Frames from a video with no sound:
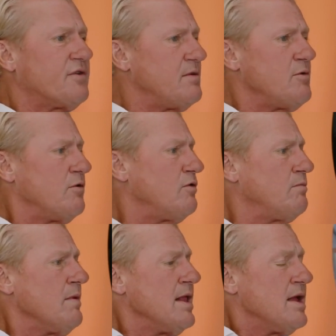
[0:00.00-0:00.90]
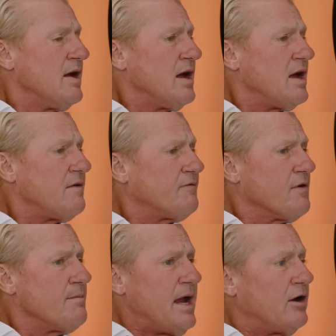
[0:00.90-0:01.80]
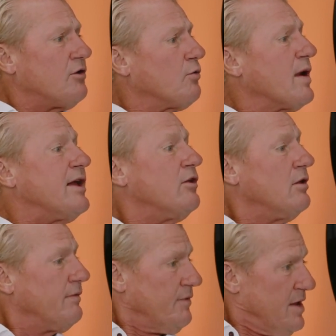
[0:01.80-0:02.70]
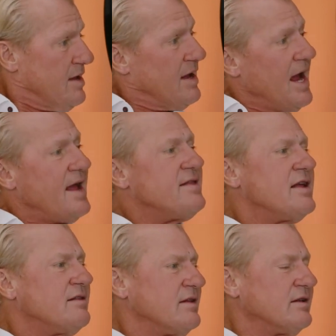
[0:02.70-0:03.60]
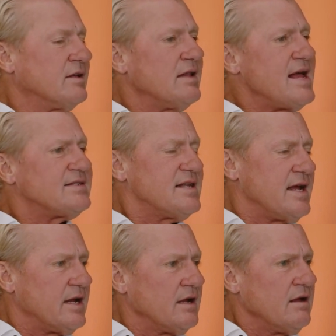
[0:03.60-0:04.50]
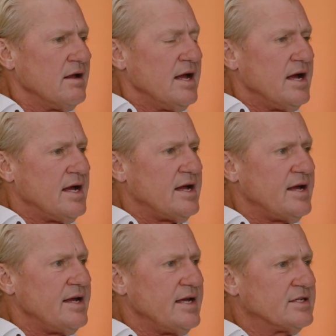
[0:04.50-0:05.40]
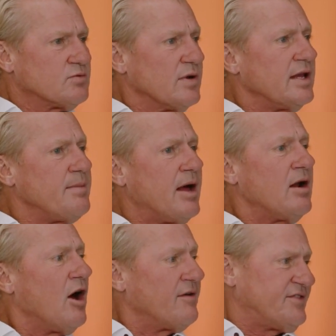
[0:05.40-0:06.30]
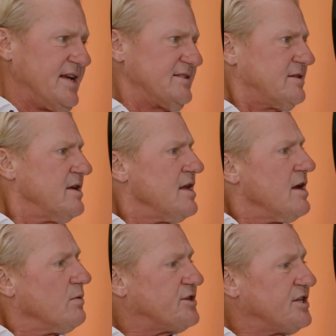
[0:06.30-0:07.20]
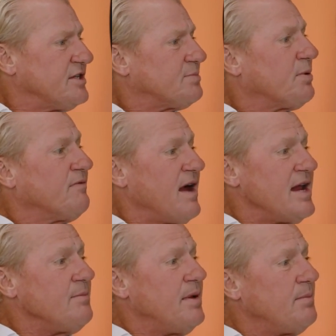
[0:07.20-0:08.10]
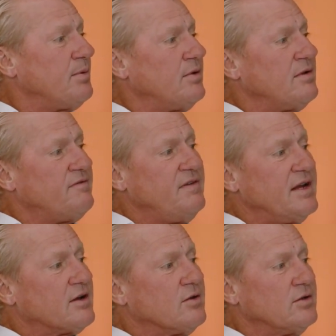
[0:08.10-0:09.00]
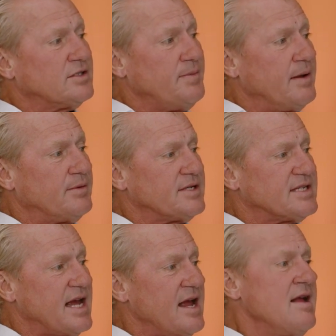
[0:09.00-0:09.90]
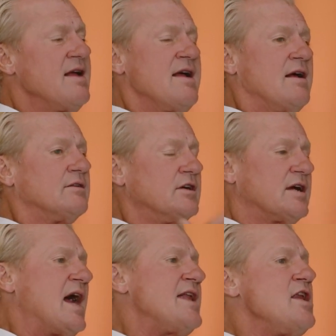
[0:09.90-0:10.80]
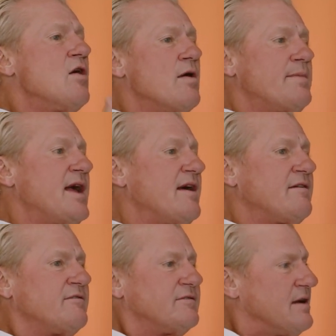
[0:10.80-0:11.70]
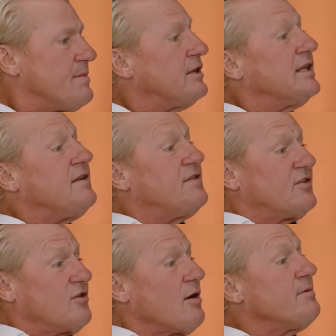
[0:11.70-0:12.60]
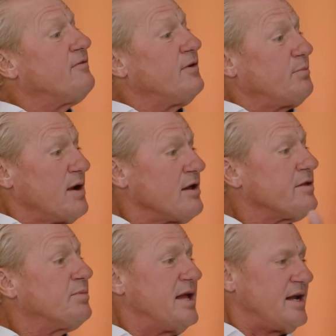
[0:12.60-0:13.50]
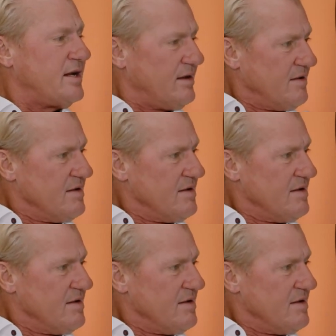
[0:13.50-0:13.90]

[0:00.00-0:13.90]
Could it move from air to rail? And then the last thing is really about offsets, which is providing people a vehicle to be able to say, look, I know I'm going to leave this carbon footprint on the planet.